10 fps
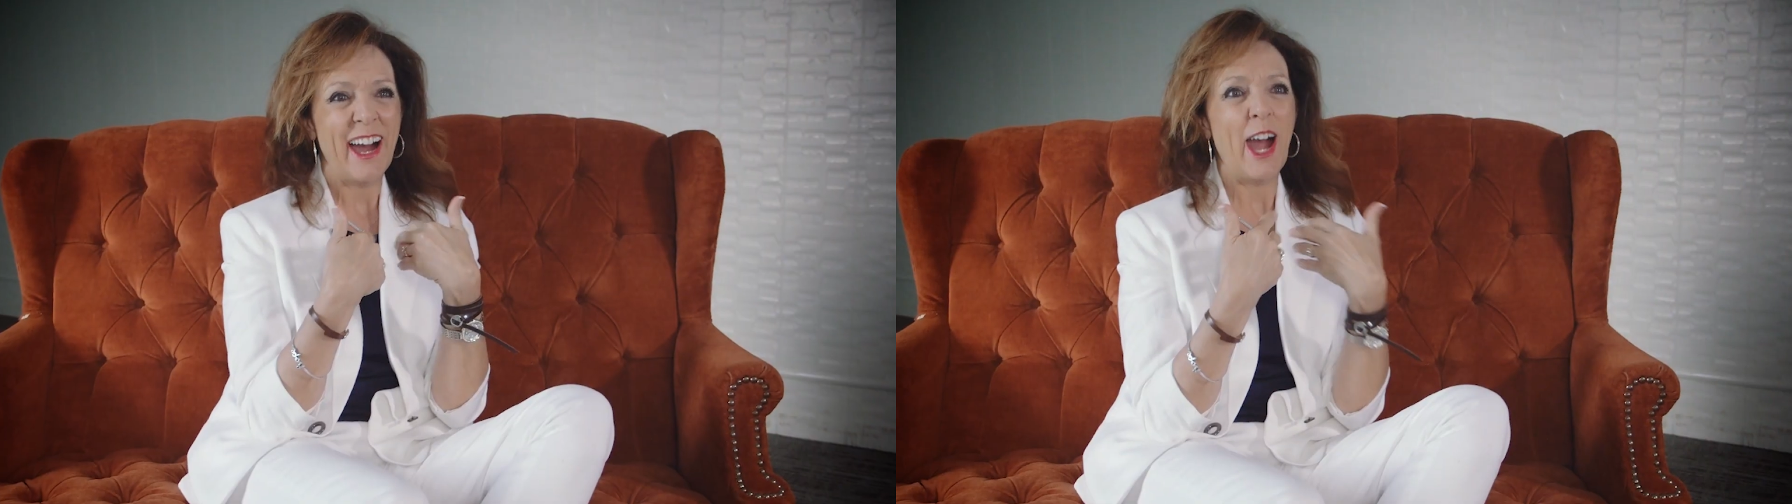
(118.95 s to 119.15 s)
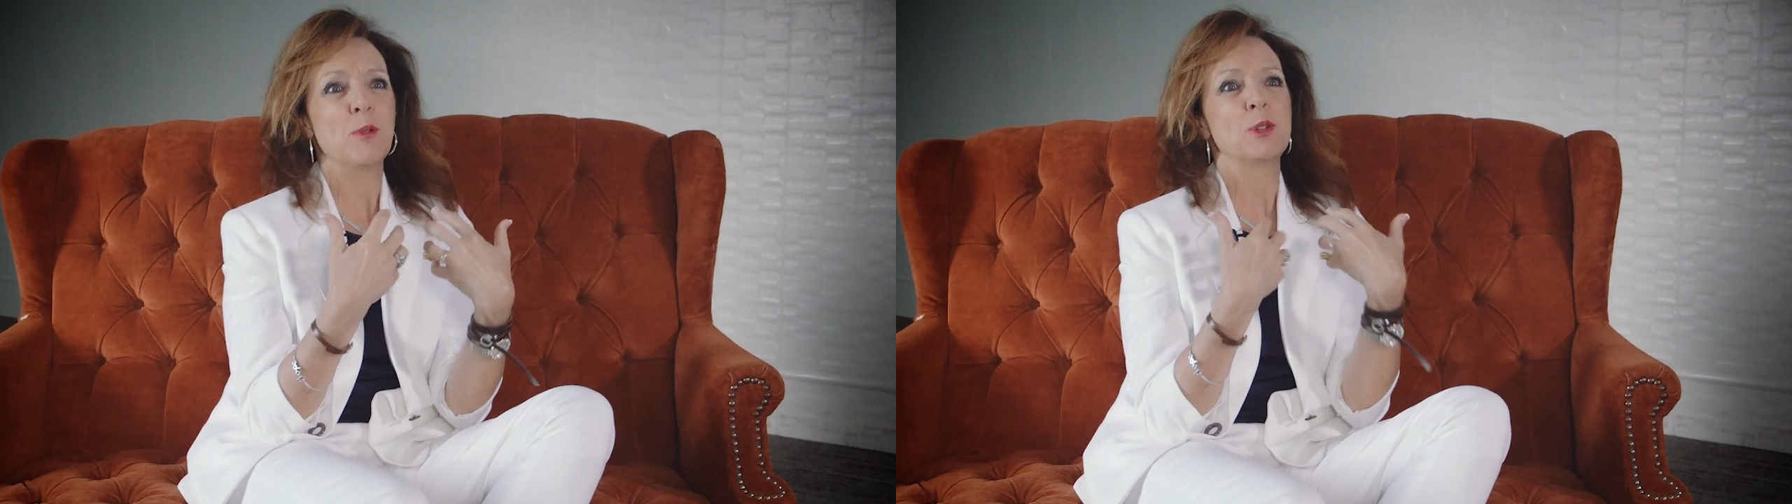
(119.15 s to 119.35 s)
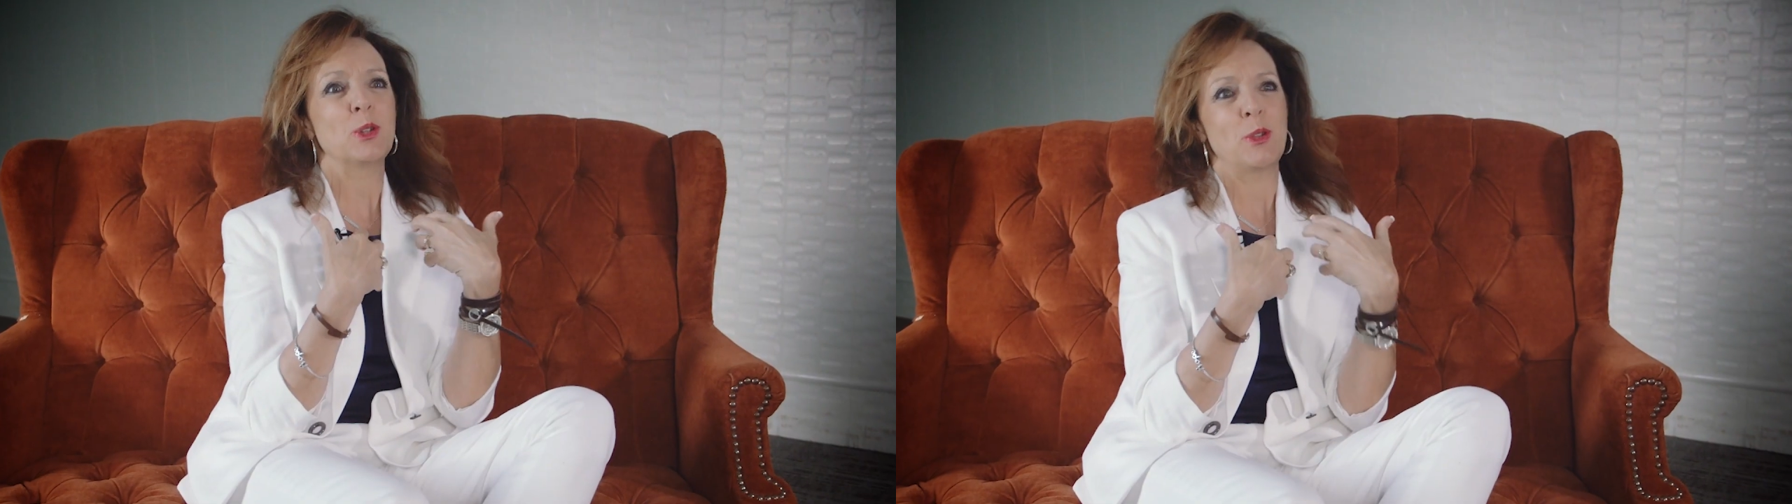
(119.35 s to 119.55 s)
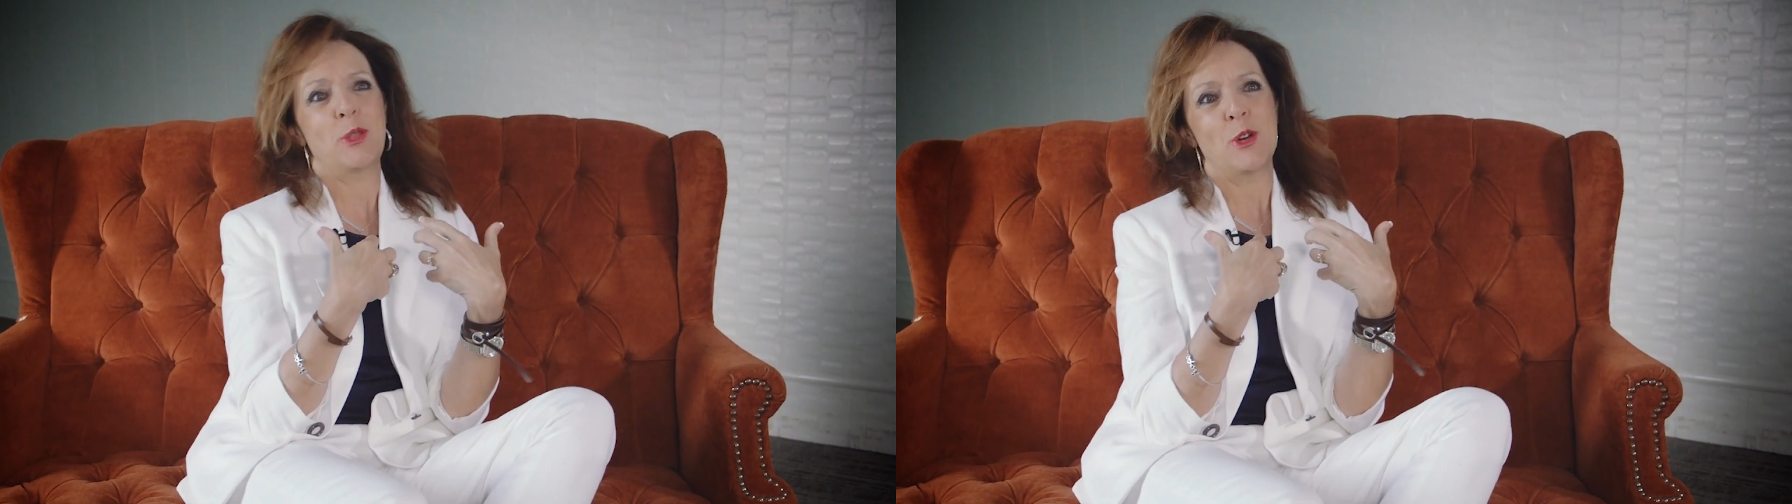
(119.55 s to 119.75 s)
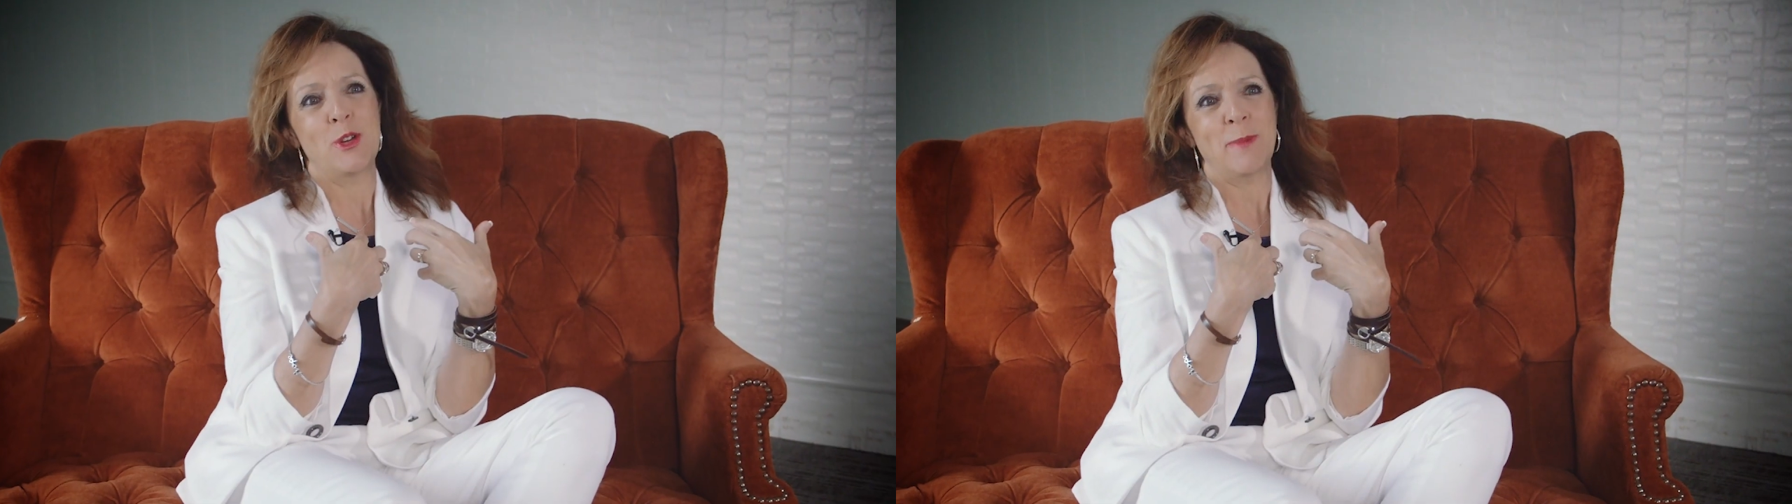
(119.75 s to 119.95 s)
I was on the
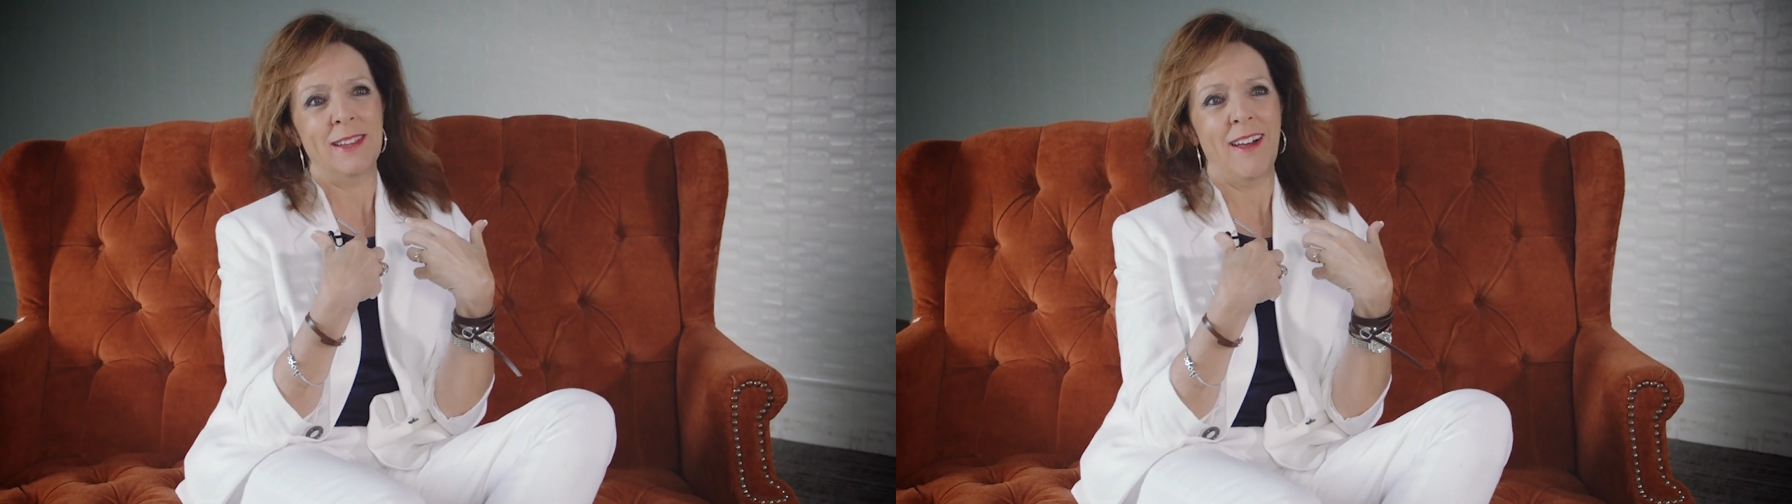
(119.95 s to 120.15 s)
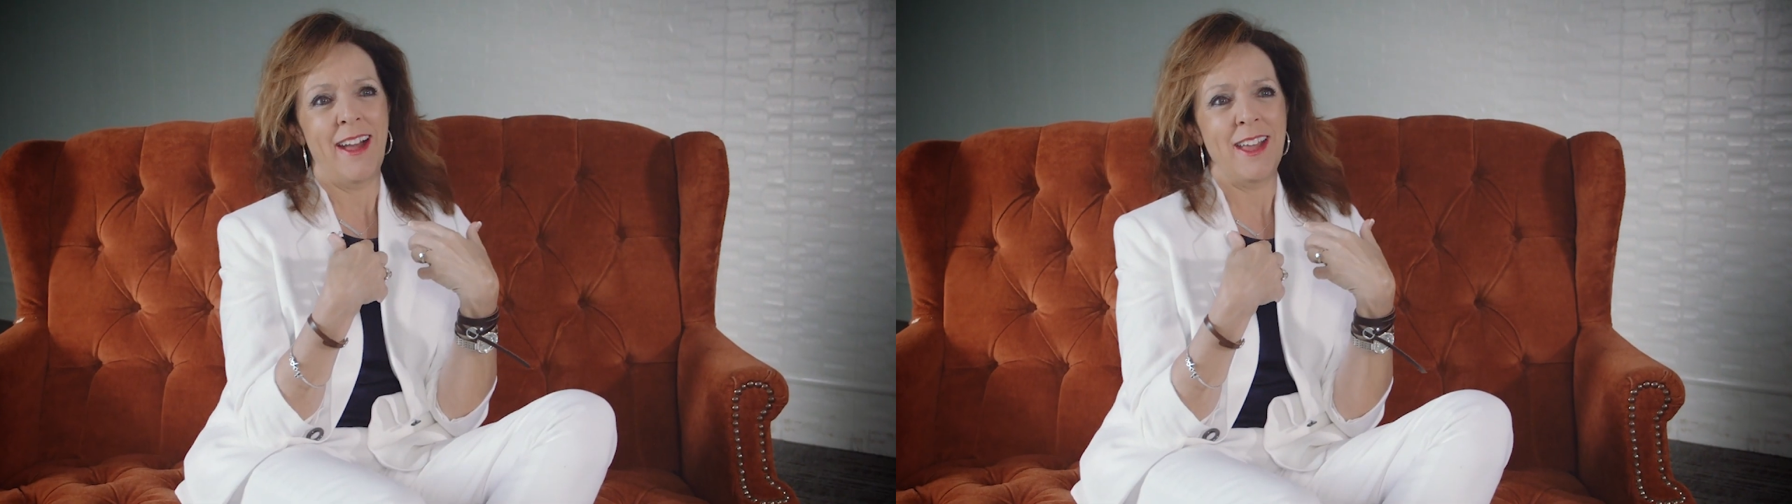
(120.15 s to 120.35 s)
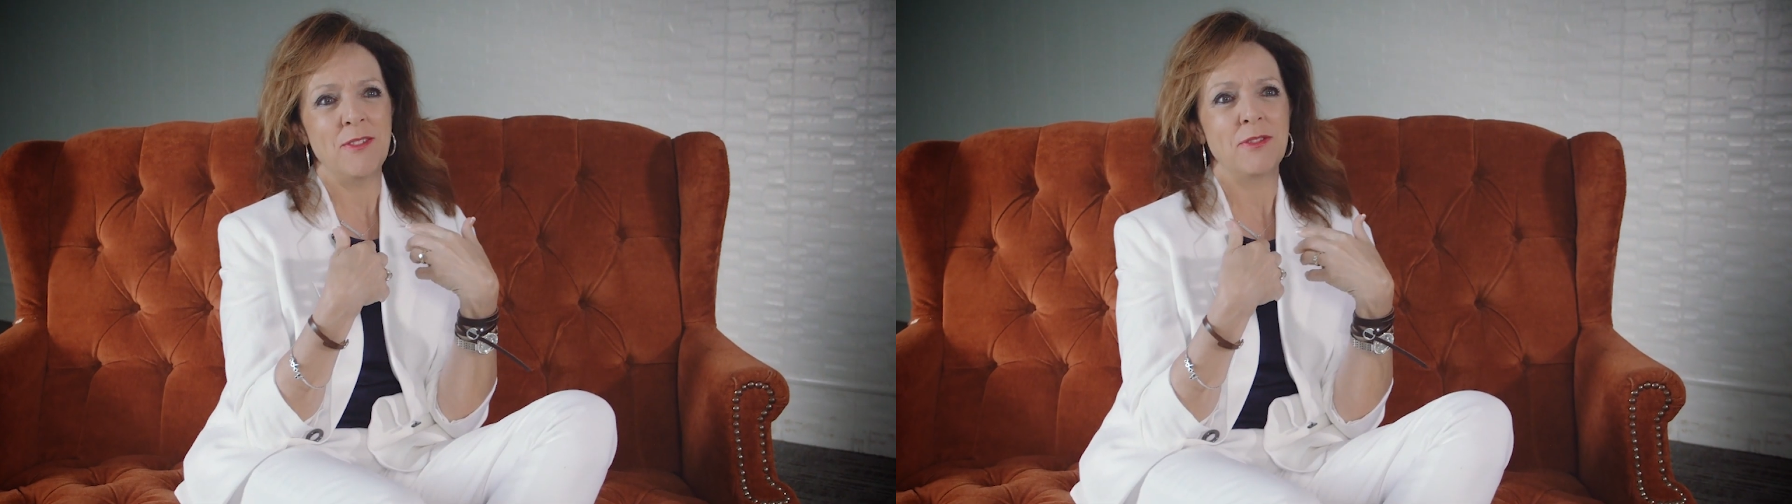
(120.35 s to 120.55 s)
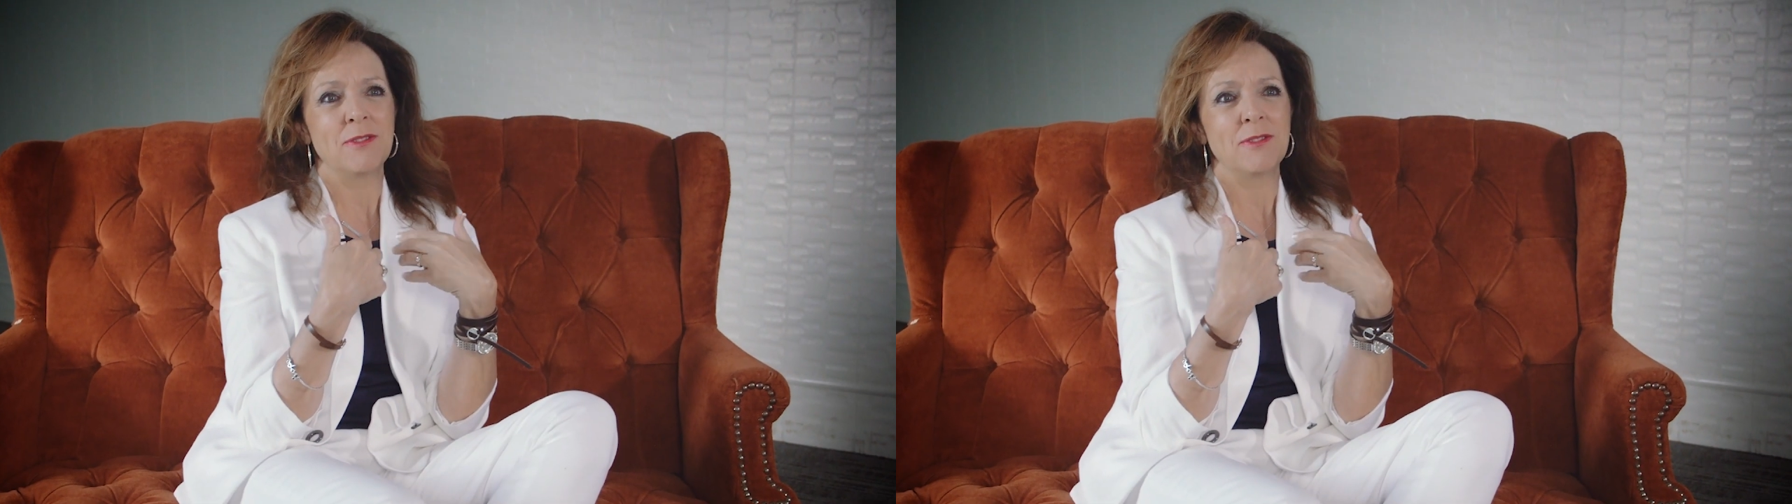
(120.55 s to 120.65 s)
throne of my life.